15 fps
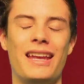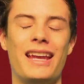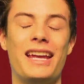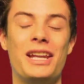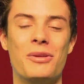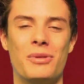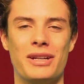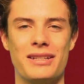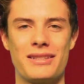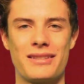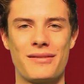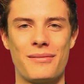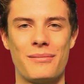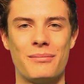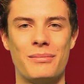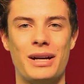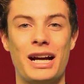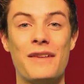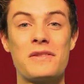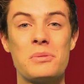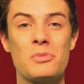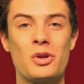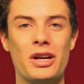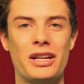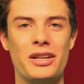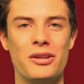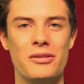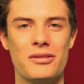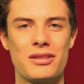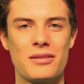Anyways, I have some great
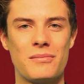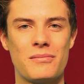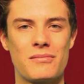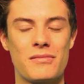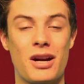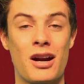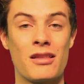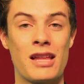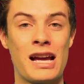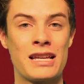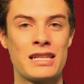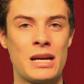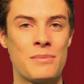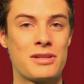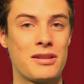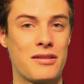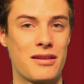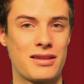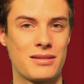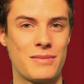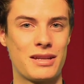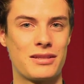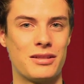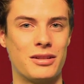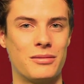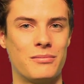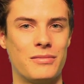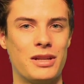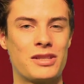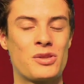news. Our last episode of the
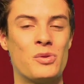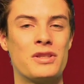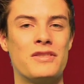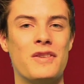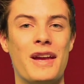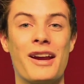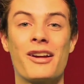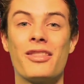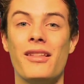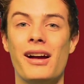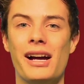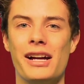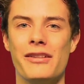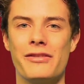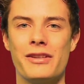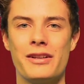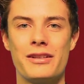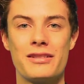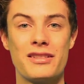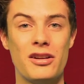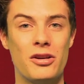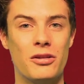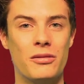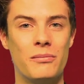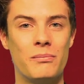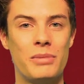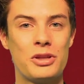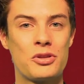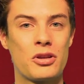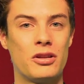semester is going to air live, so
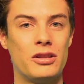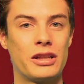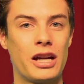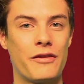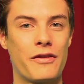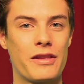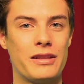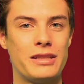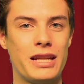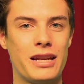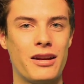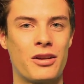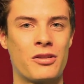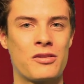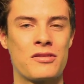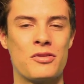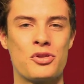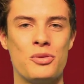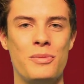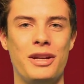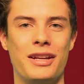be sure to look out for the date on our social